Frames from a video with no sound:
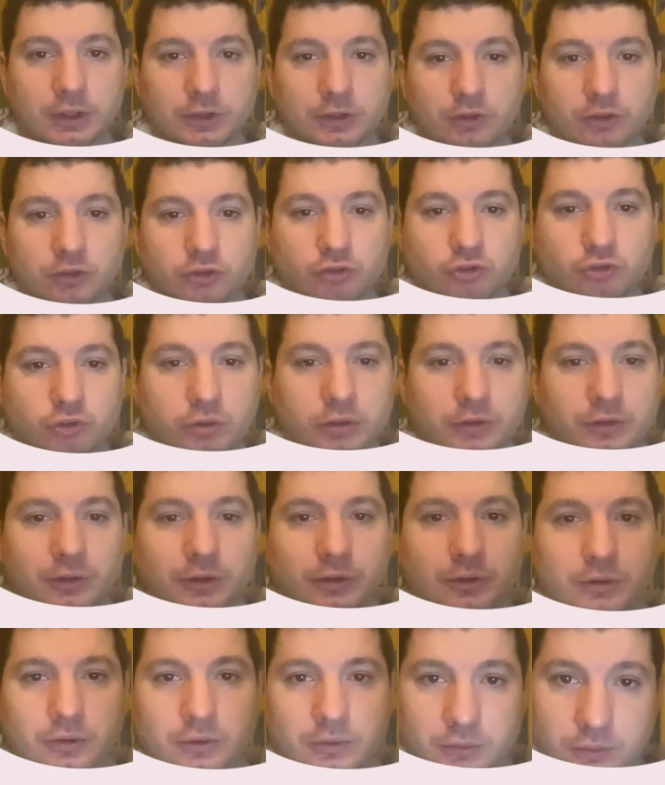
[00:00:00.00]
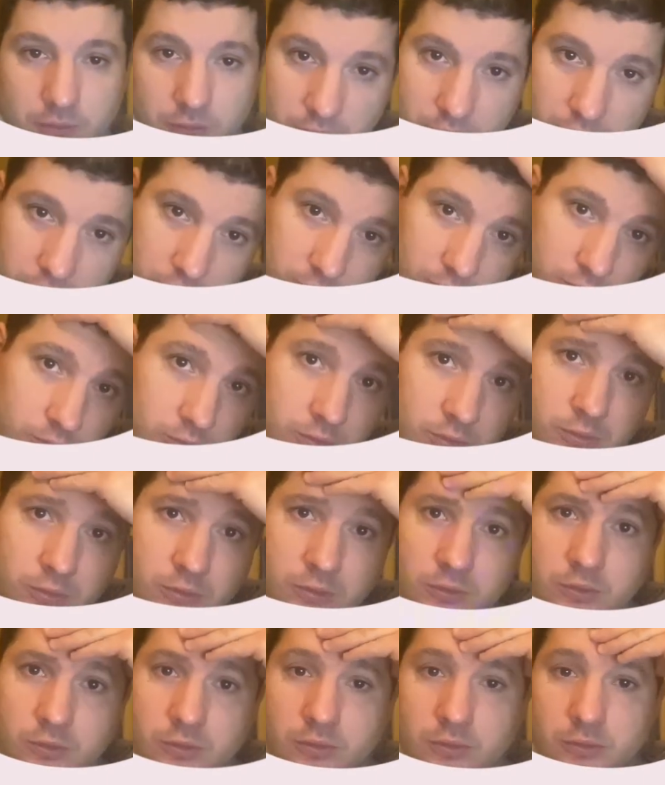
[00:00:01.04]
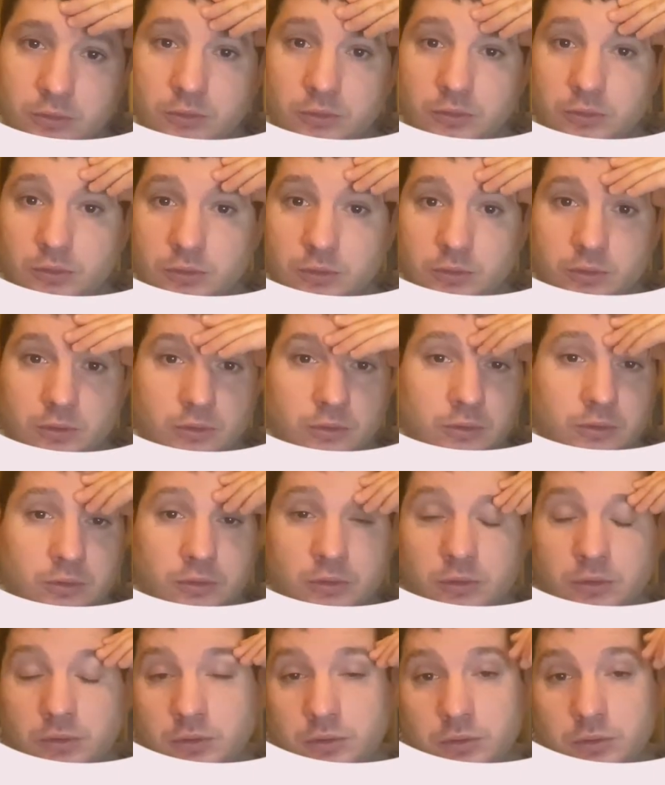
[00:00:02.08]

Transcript: surname, position, and